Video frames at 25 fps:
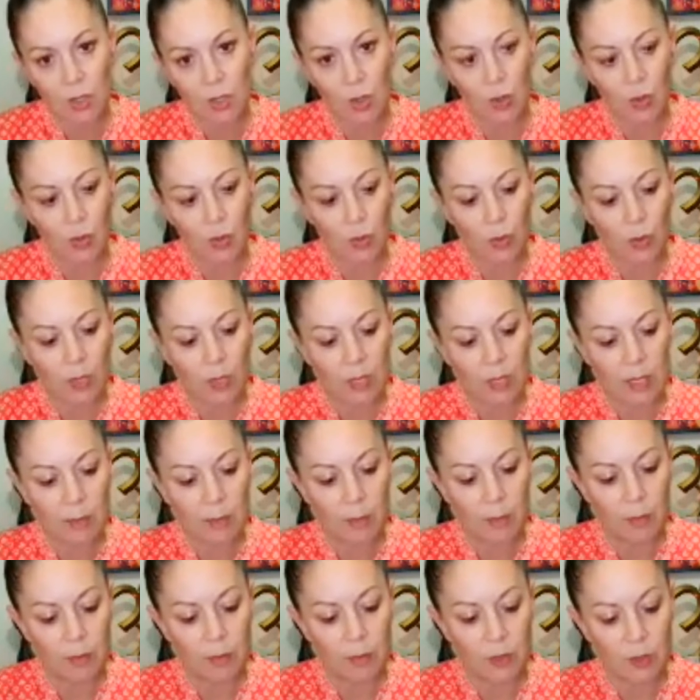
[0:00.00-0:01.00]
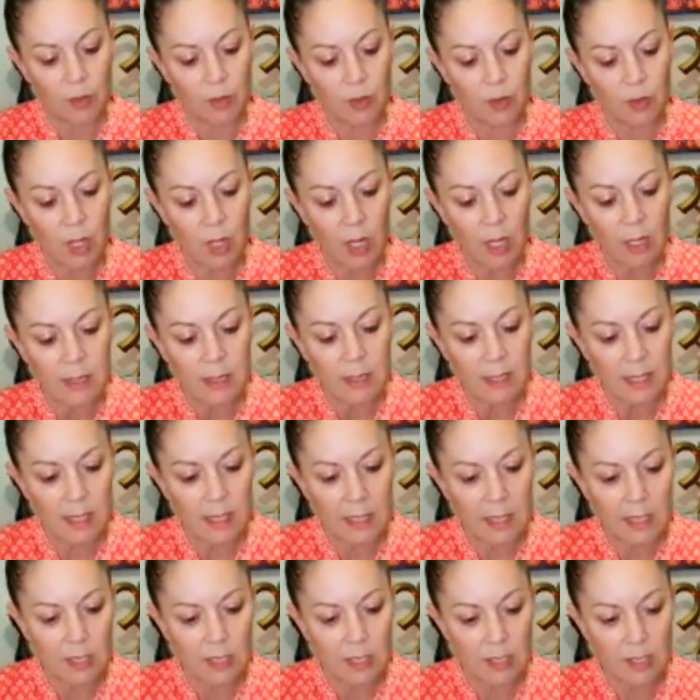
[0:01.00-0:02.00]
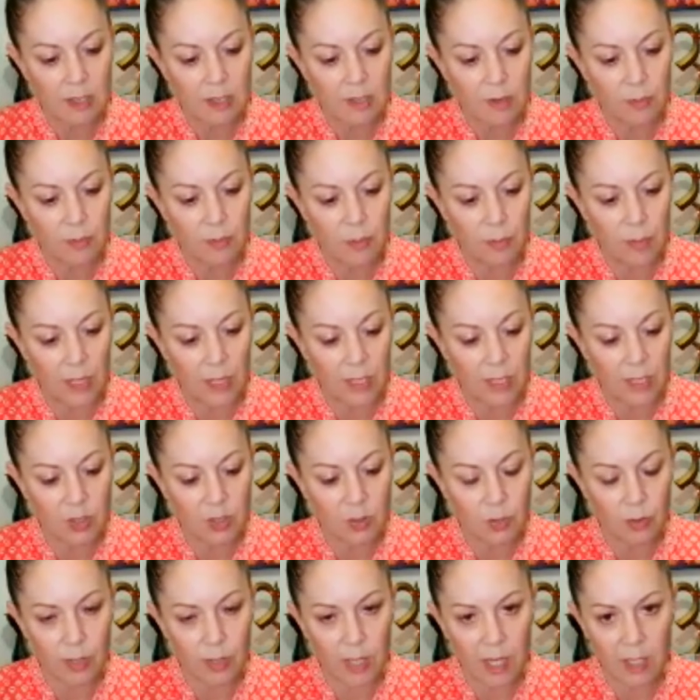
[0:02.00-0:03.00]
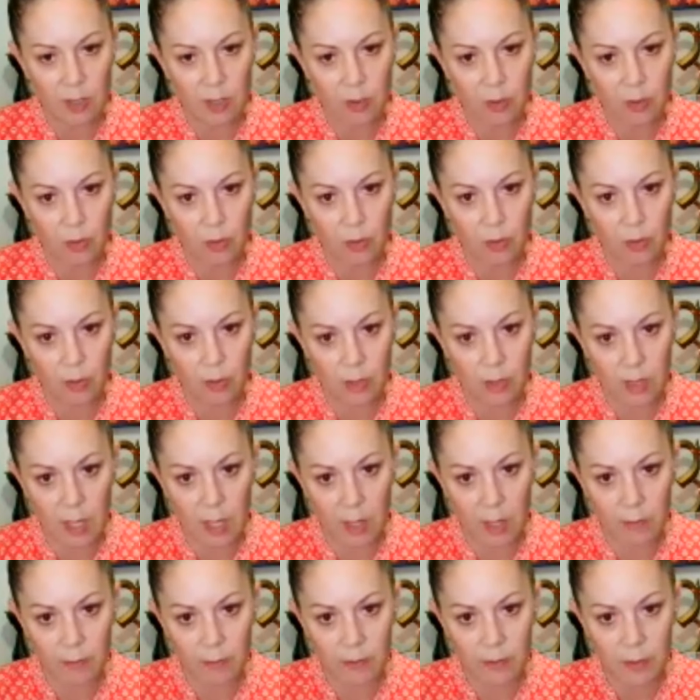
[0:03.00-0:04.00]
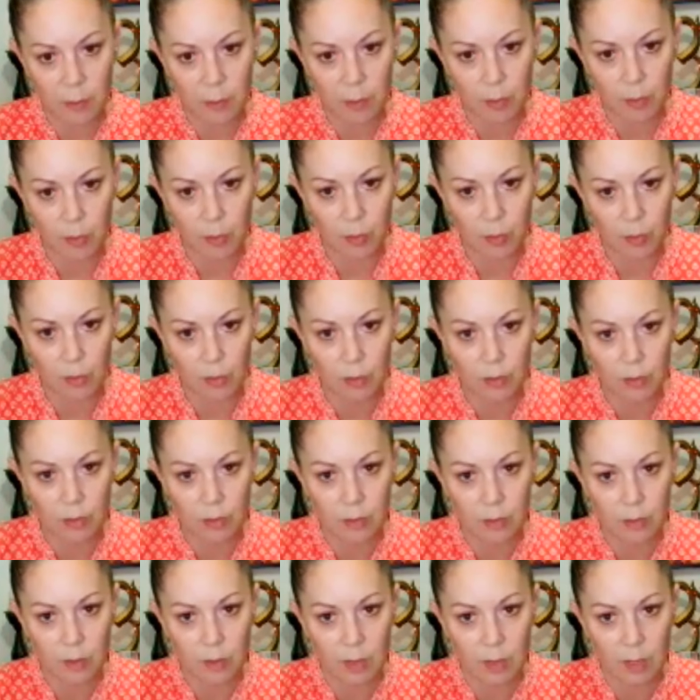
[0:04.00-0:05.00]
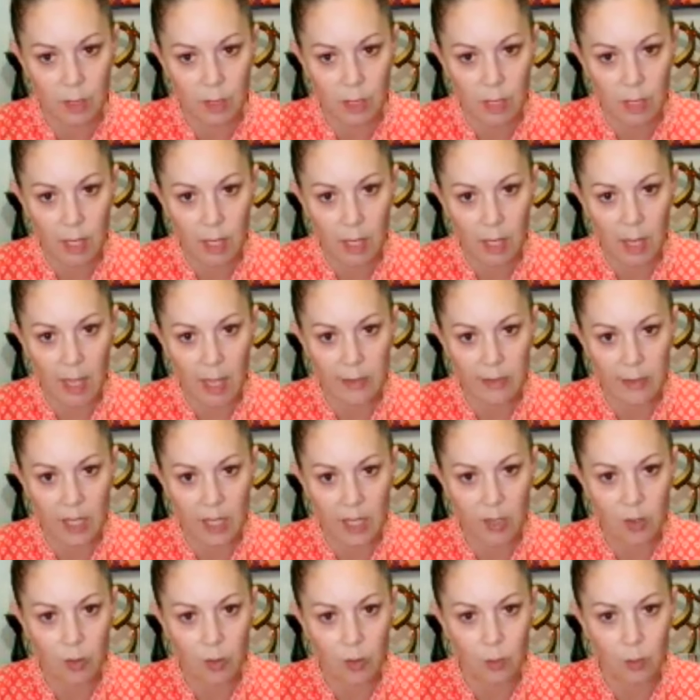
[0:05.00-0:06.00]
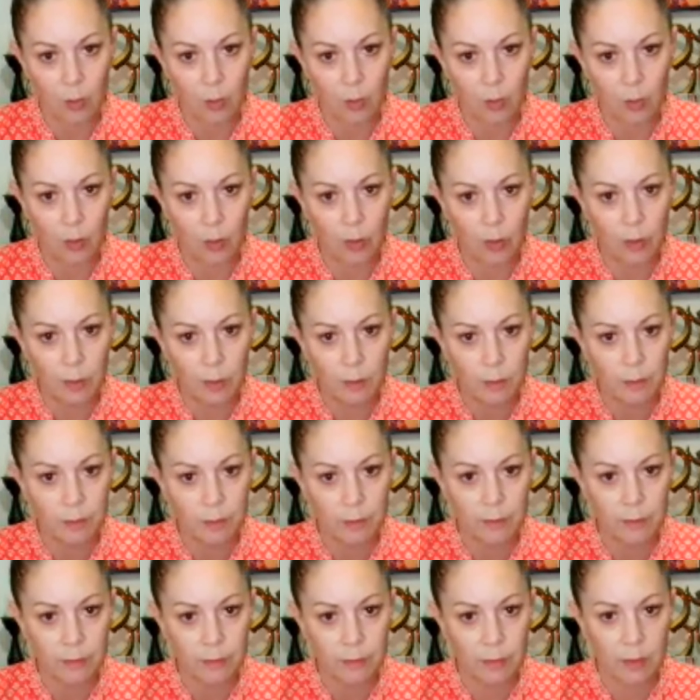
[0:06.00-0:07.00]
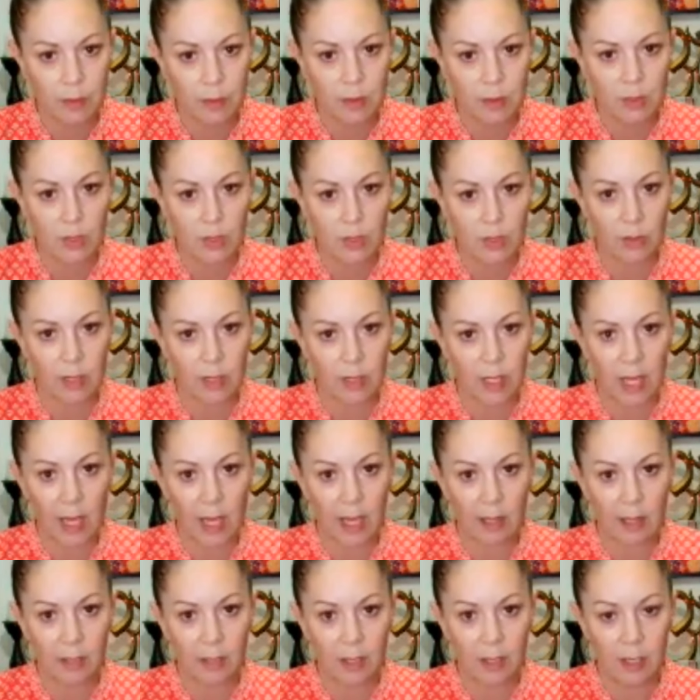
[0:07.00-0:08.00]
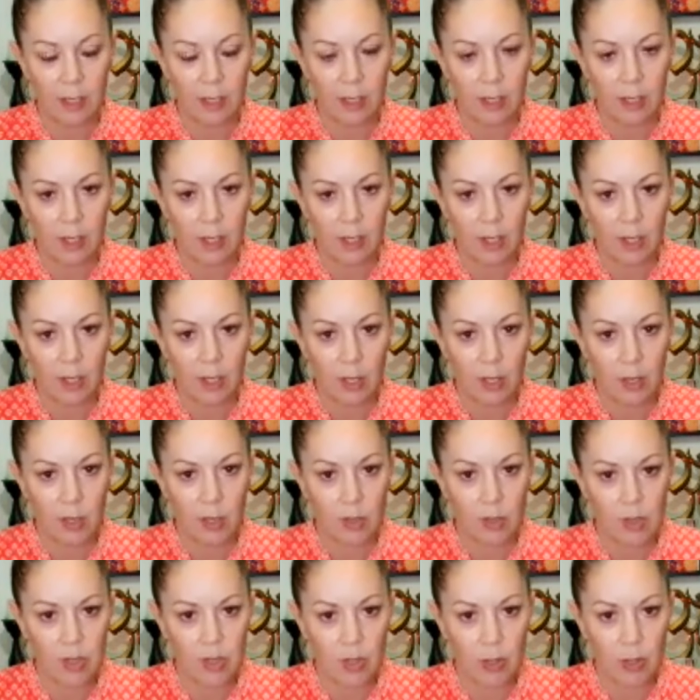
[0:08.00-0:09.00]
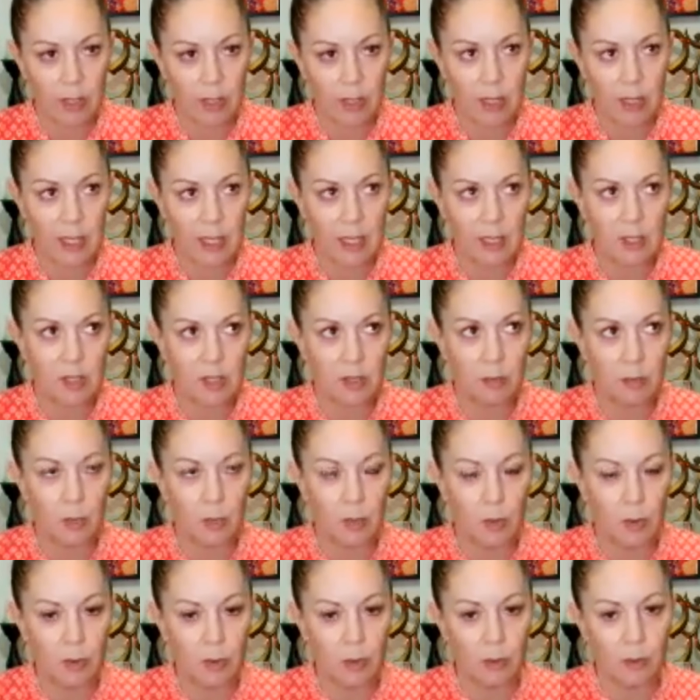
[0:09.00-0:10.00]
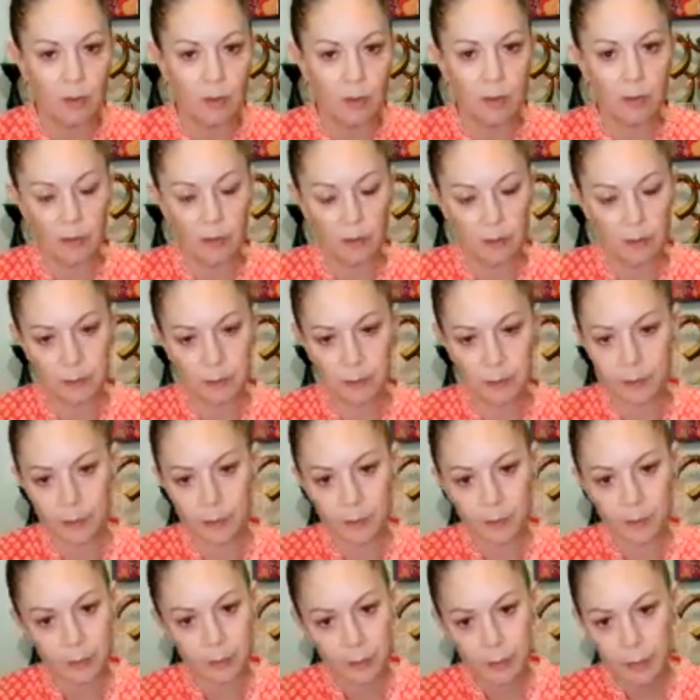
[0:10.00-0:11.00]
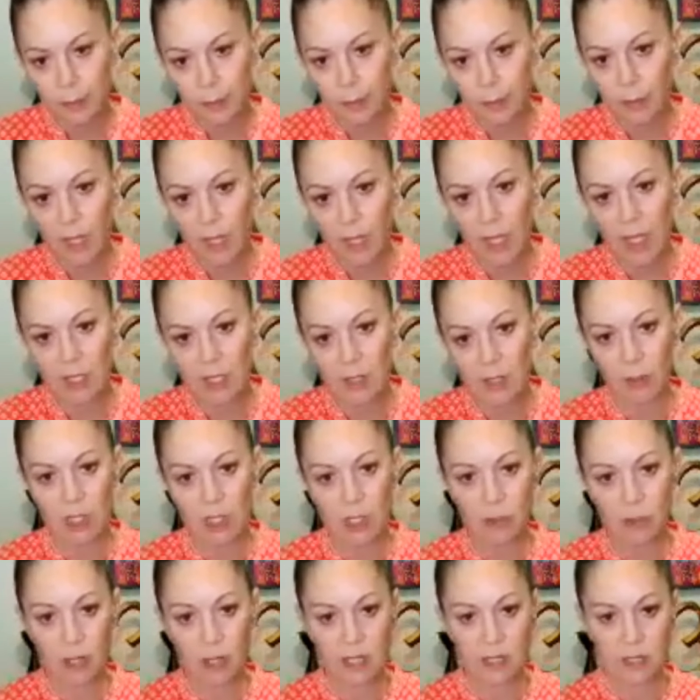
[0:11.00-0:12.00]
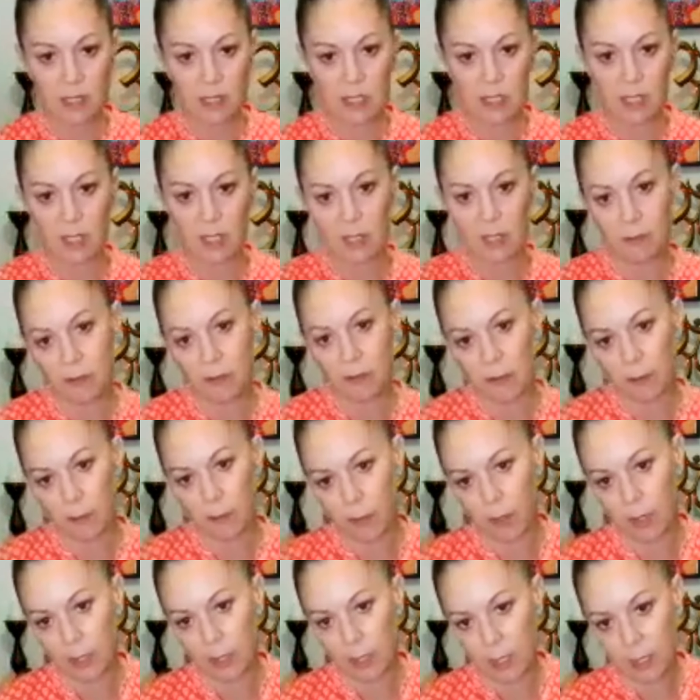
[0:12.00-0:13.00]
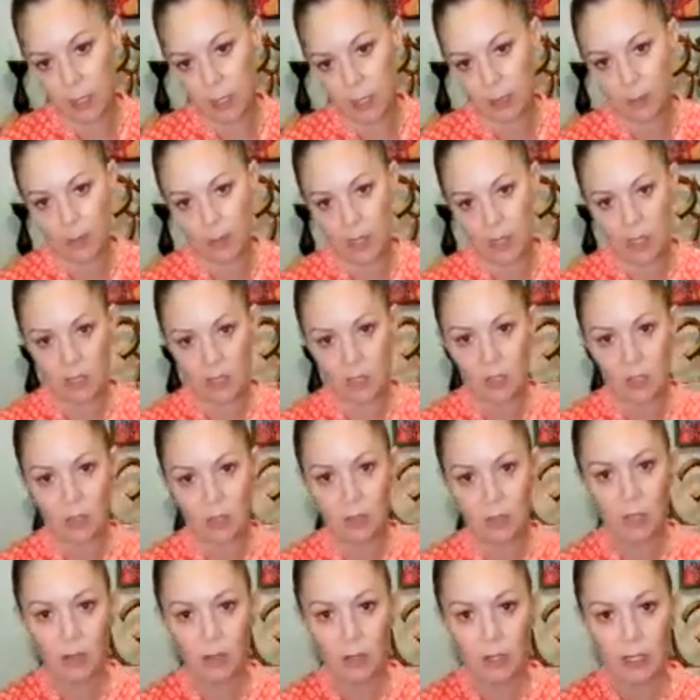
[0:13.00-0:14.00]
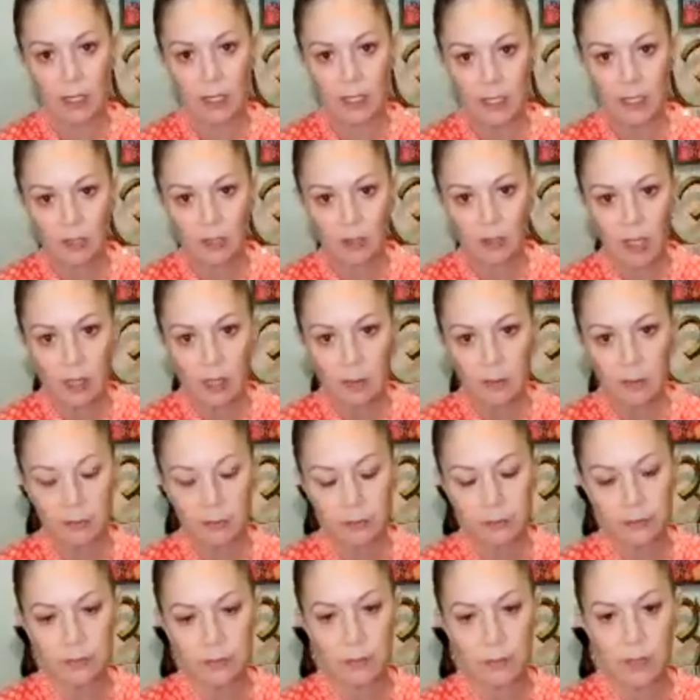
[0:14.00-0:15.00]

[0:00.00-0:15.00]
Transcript: So it's a good idea just to make sure that you're comfortable and that you're warm so that you don't need to move as we transition from pranayama into Yoga Nidra.